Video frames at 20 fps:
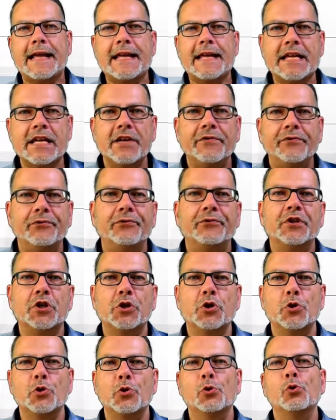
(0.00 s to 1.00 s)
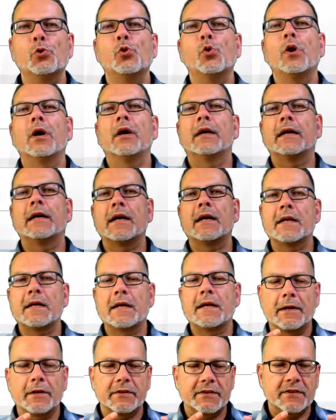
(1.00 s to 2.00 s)
If you
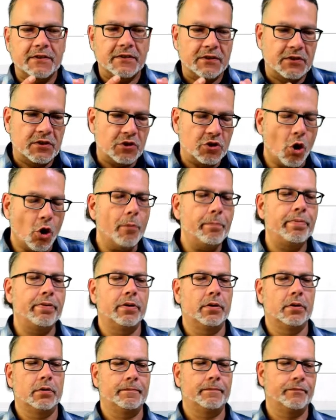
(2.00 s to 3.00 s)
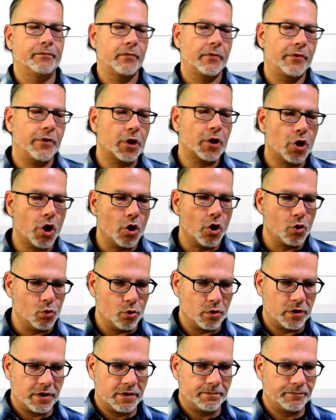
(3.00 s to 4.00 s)
stop the
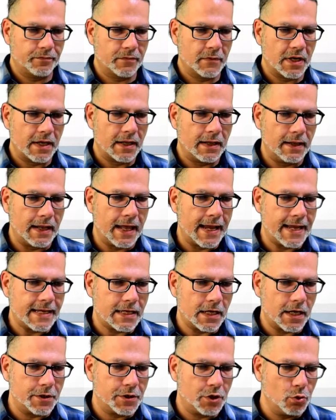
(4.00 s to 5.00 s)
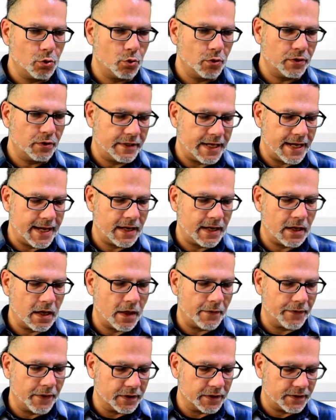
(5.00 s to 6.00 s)
code, like
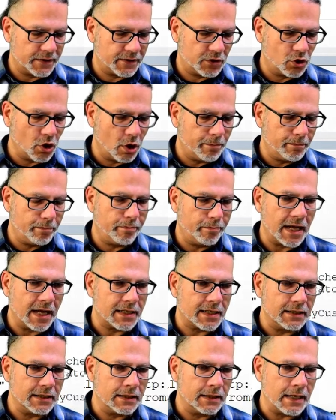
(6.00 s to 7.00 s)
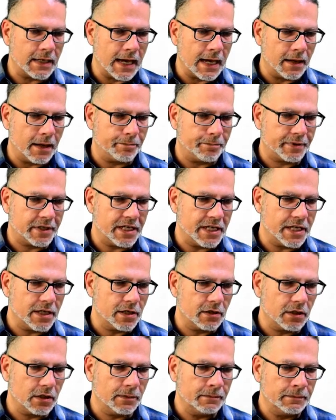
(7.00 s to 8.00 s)
using the stop button up
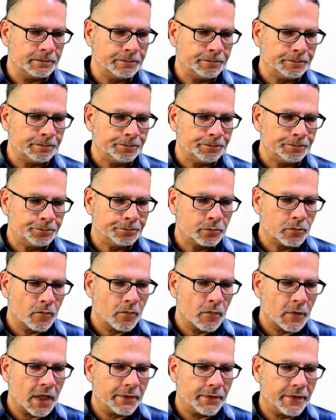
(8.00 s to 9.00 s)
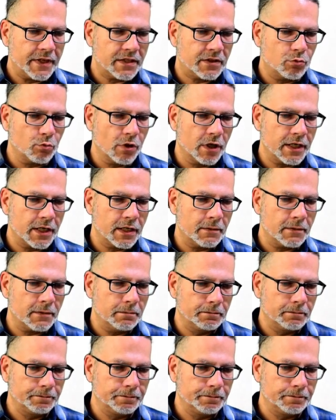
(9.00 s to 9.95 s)
here, this one,